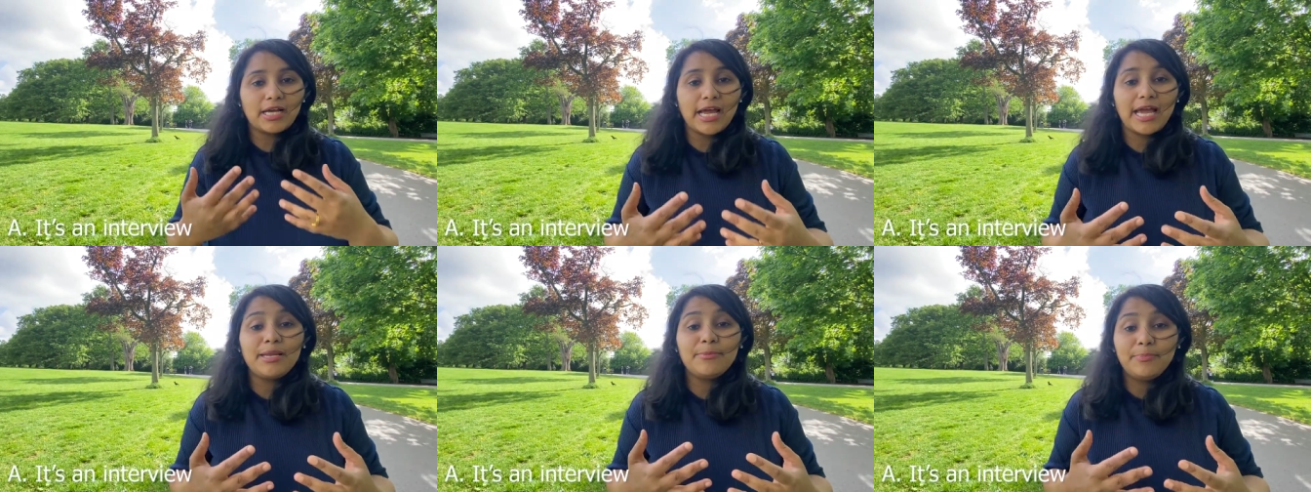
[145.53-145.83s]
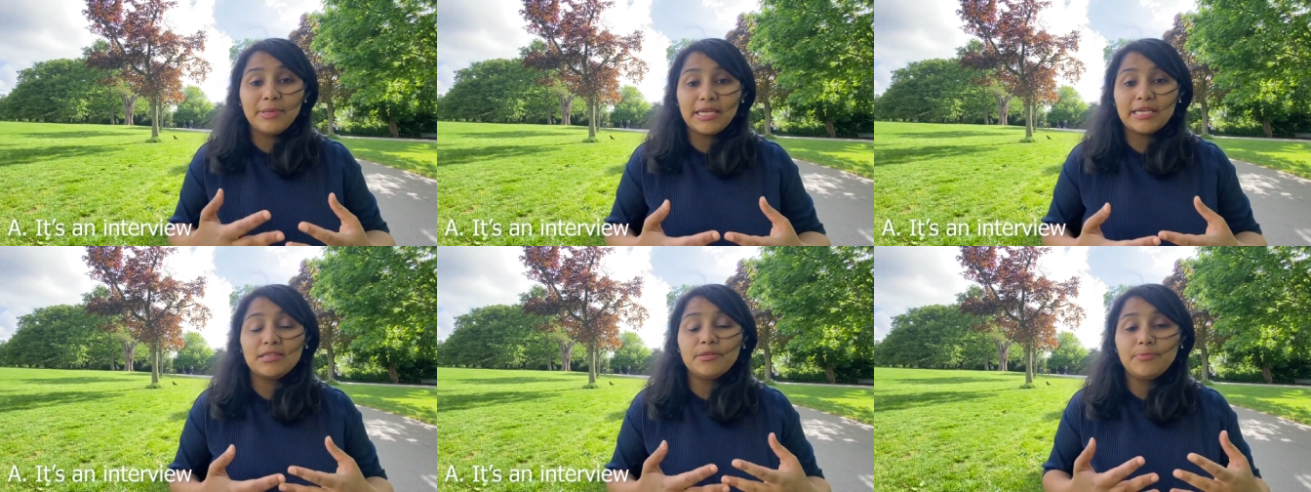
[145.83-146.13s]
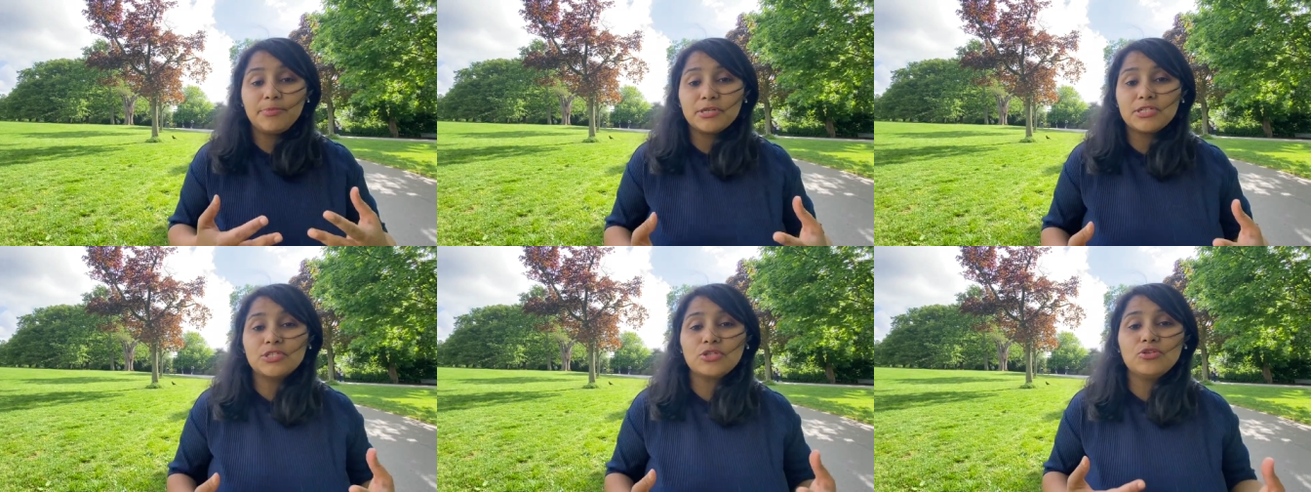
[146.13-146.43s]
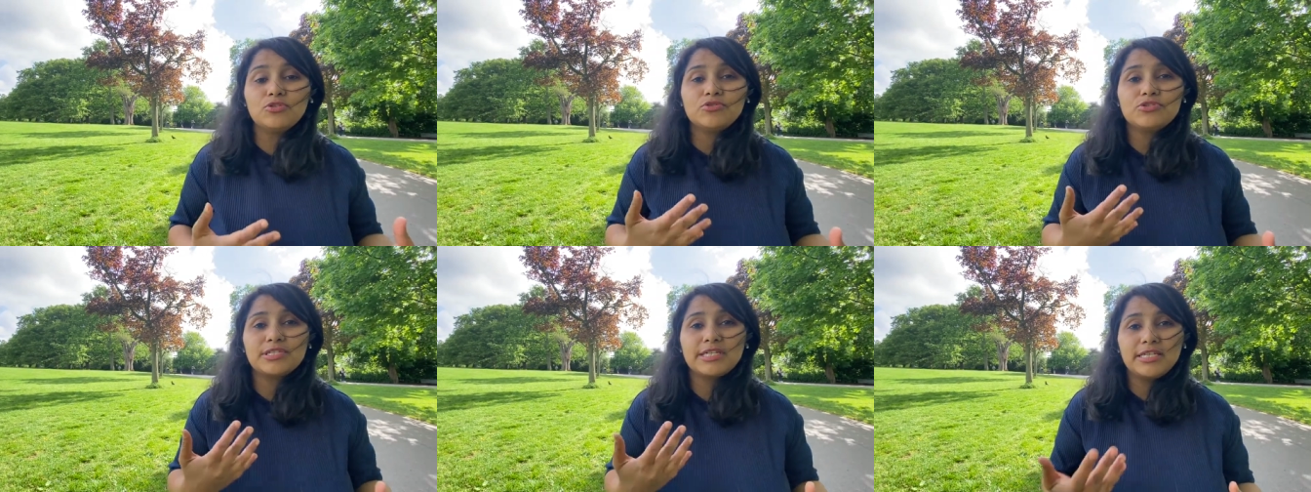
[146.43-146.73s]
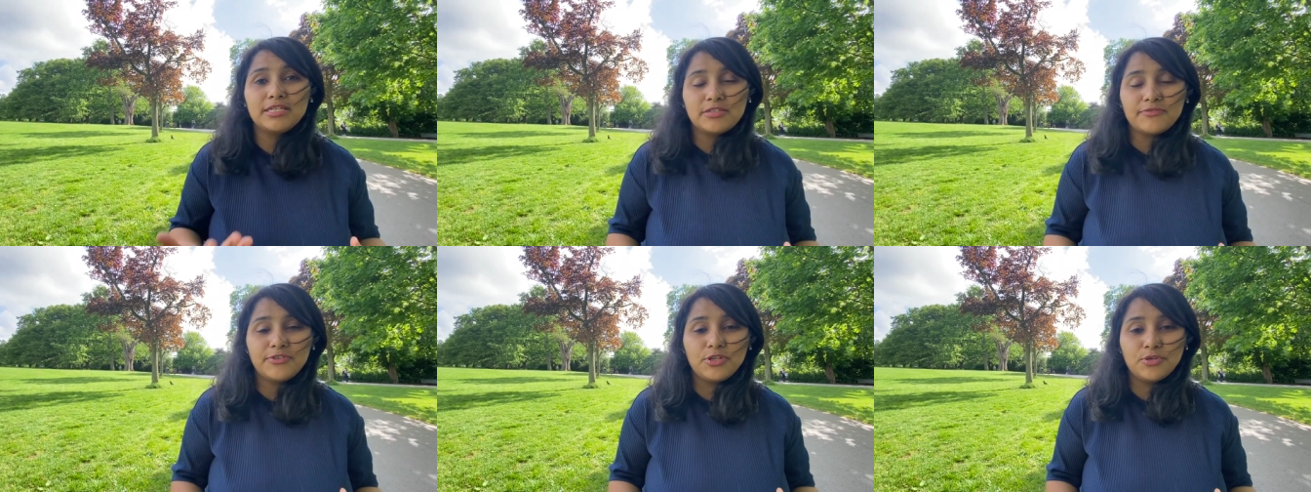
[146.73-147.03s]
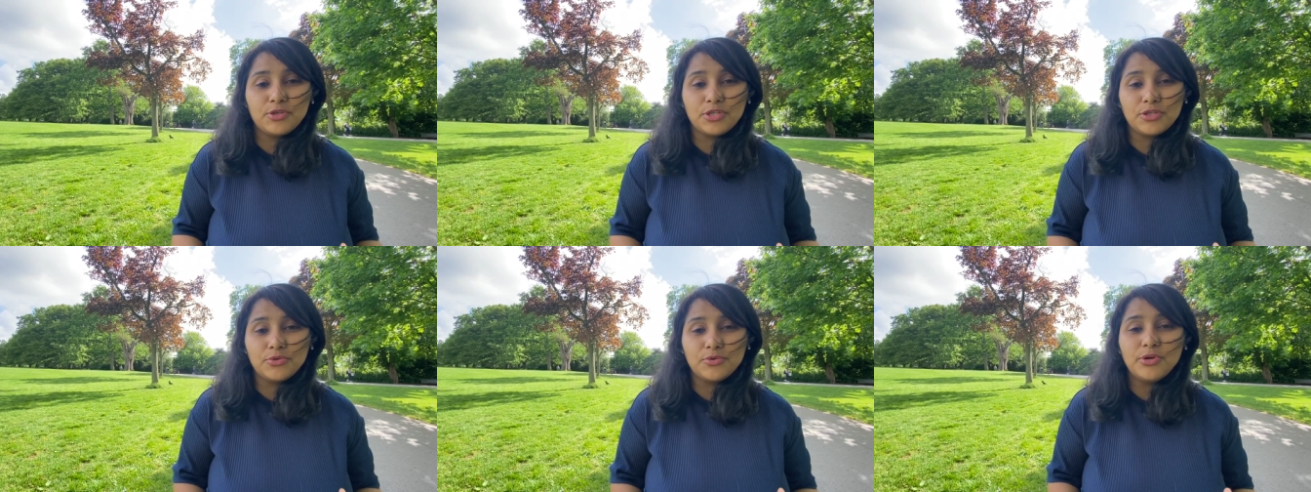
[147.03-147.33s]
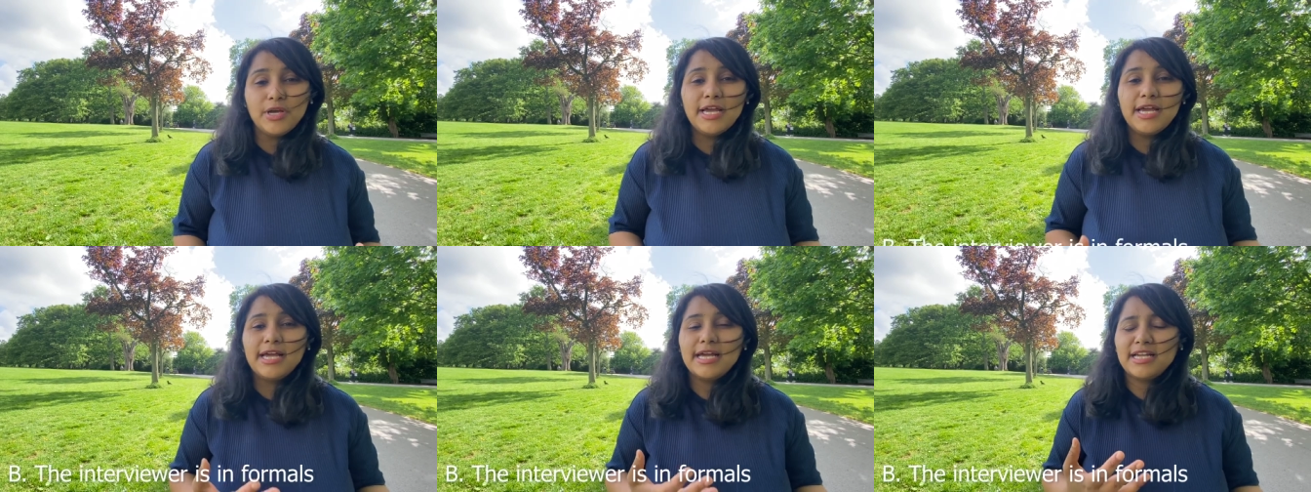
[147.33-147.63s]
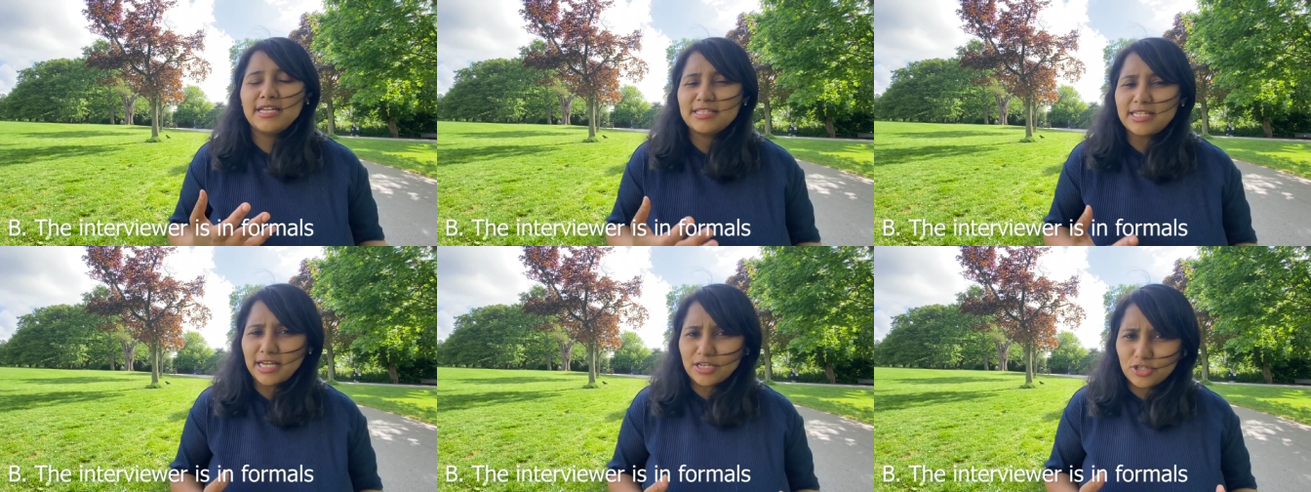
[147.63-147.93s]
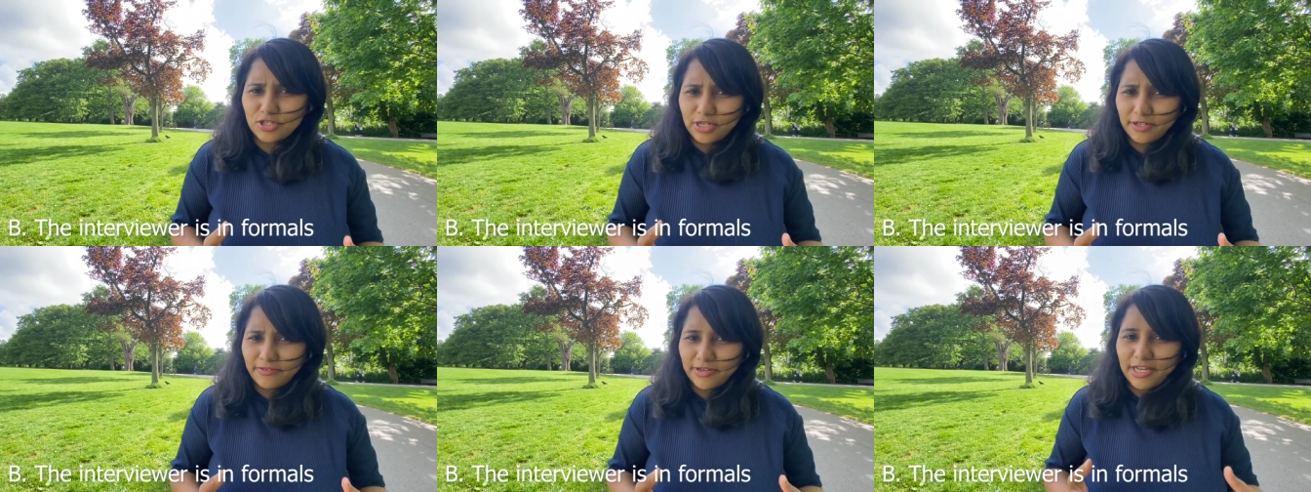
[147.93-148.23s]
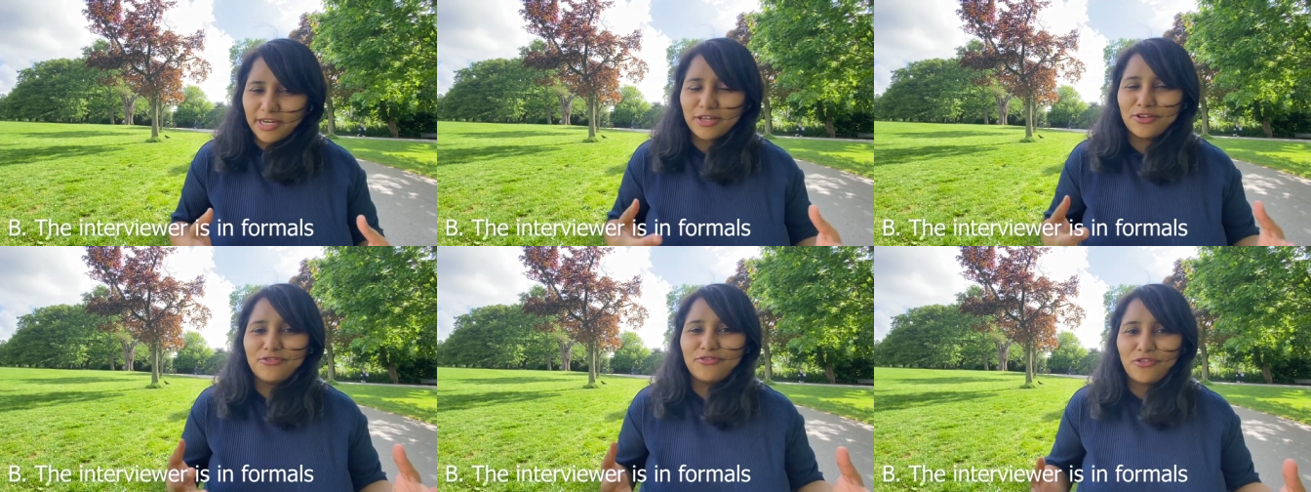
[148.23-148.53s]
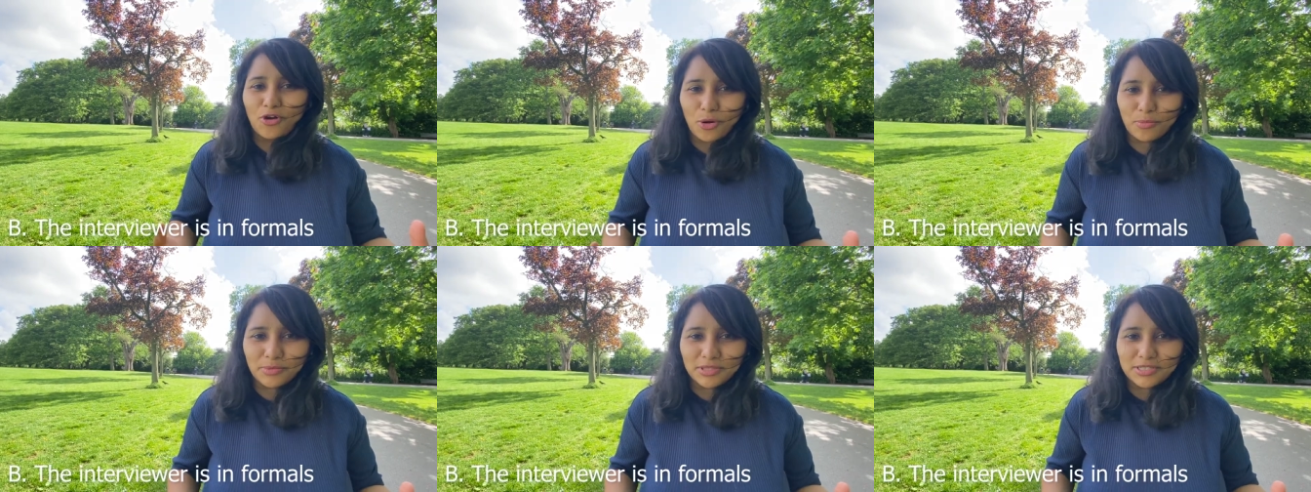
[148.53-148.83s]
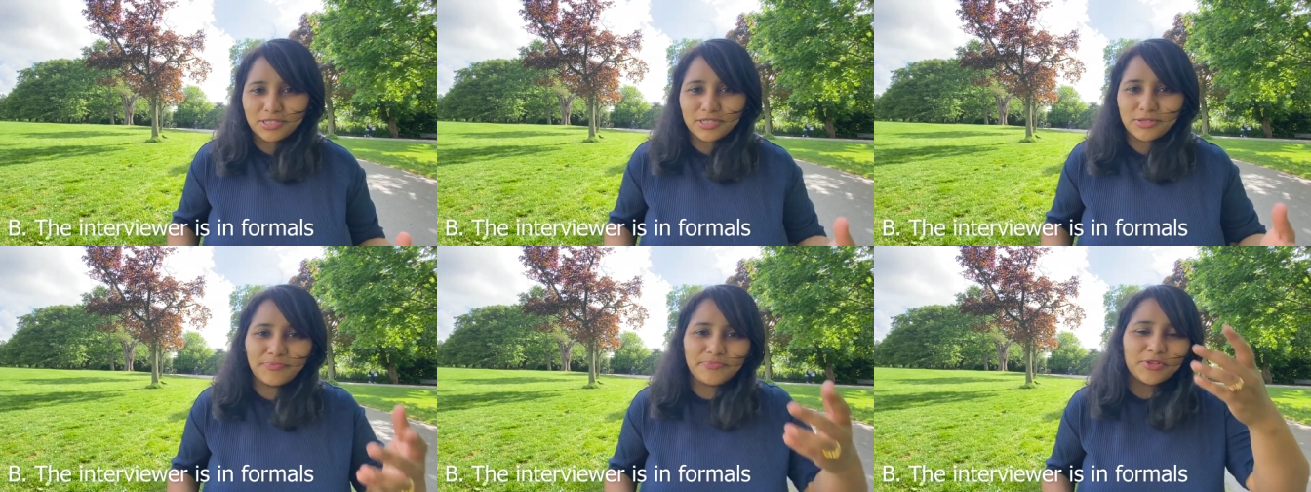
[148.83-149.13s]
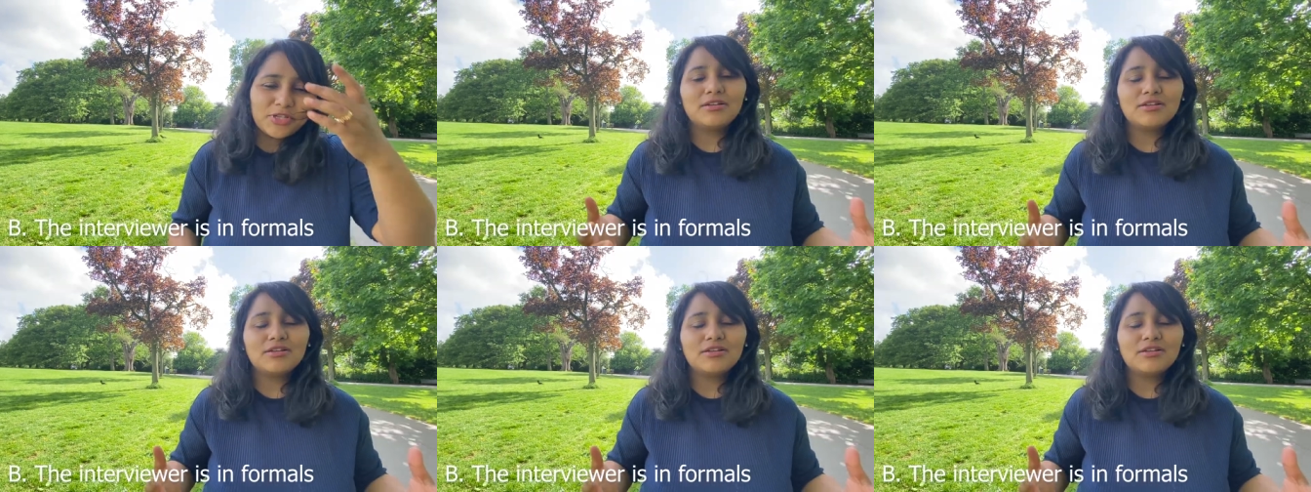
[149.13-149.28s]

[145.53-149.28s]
and B, the person who is interviewing you is actually wearing formals.